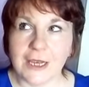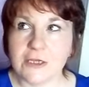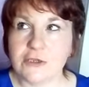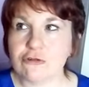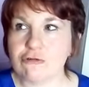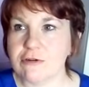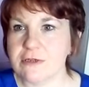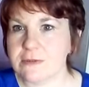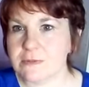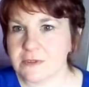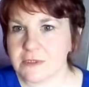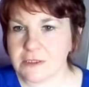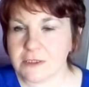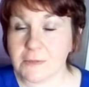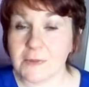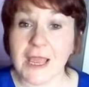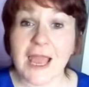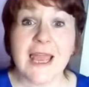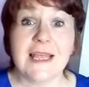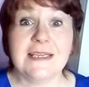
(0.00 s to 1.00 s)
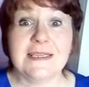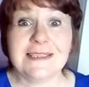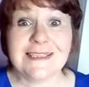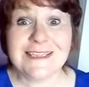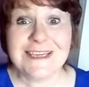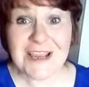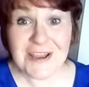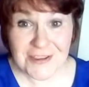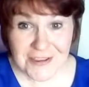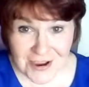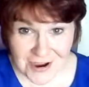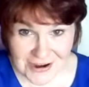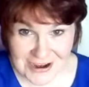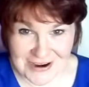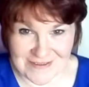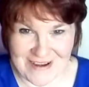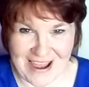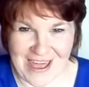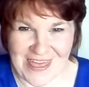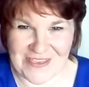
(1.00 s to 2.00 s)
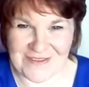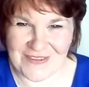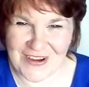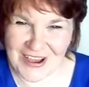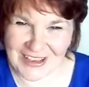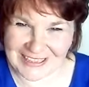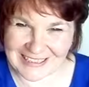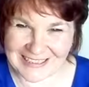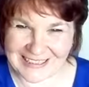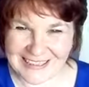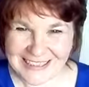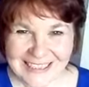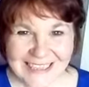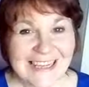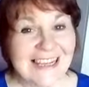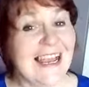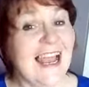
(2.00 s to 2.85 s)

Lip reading: and Christmas is coming and it's still not come out the bottle,